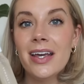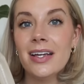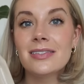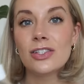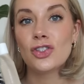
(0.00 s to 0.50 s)

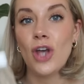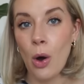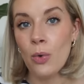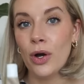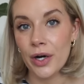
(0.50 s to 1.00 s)
It's
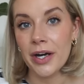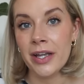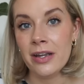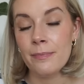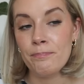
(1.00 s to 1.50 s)
so
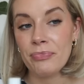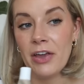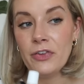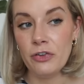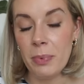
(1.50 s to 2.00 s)
good.
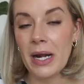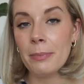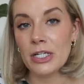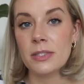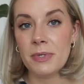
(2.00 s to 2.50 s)
If you've been a
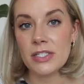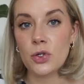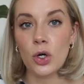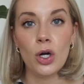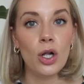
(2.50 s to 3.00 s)
Burt's Bees
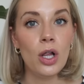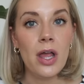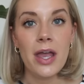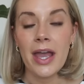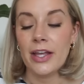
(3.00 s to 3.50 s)
girl
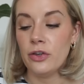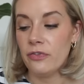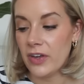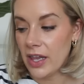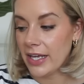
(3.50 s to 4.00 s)
and you
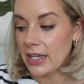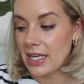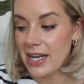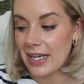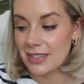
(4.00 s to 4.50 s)
feel like
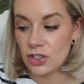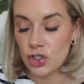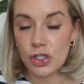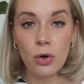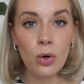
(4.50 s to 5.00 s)
it has this
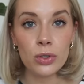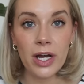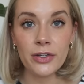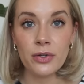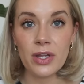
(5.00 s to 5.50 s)
chokehold
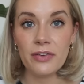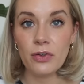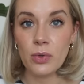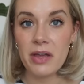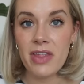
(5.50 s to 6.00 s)
on you that if
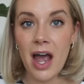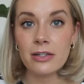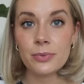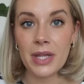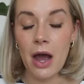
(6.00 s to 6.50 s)
you leave the
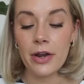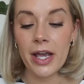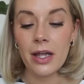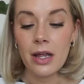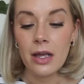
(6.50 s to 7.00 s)
house without it,